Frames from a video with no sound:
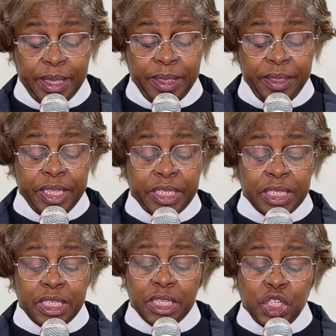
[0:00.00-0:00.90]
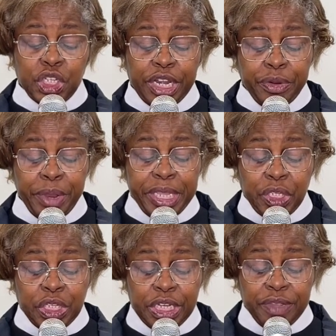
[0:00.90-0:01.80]
This is the
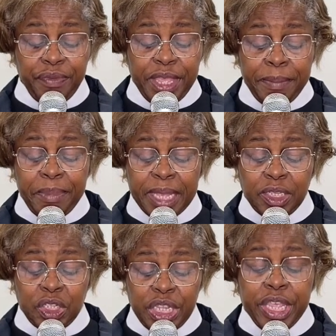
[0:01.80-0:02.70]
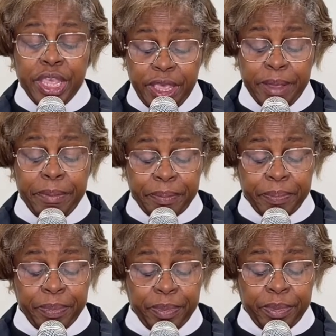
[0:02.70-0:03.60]
generation of them that seek him,
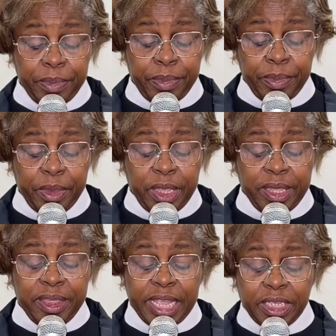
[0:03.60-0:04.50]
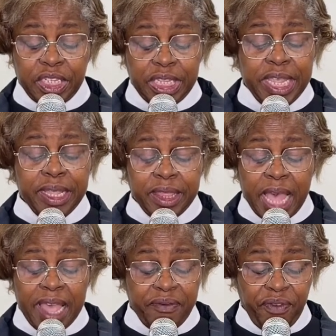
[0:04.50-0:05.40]
that seek
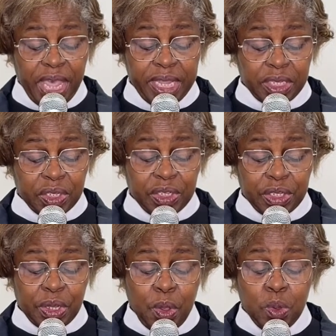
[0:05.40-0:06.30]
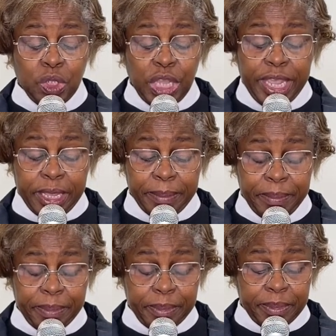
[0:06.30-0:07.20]
thy face, O Jacob,
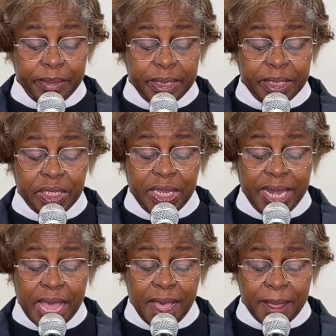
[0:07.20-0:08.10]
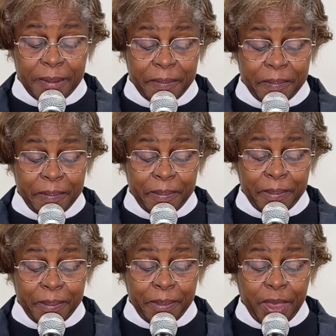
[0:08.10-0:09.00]
Selah.
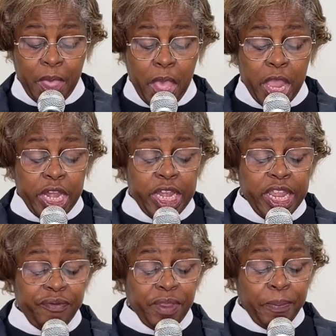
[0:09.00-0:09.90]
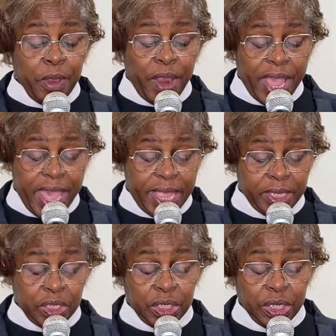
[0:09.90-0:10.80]
Lift up your
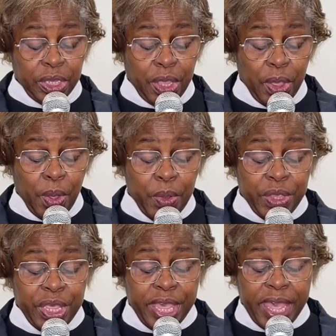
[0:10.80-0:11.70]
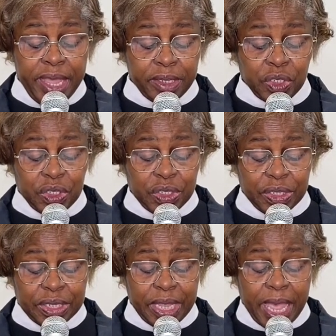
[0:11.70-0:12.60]
heads, O ye gates,
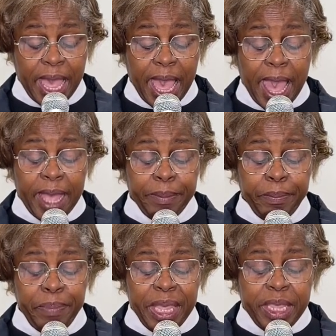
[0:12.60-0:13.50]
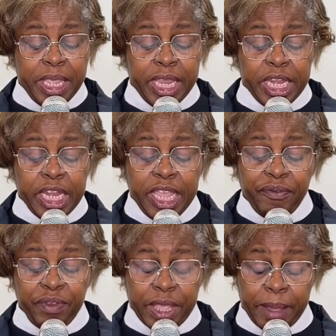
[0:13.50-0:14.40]
and be ye
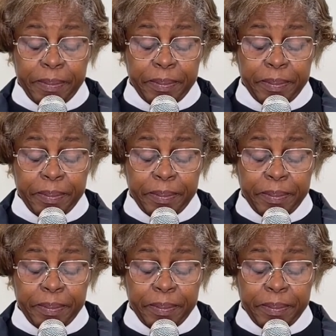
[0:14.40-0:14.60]
lift up,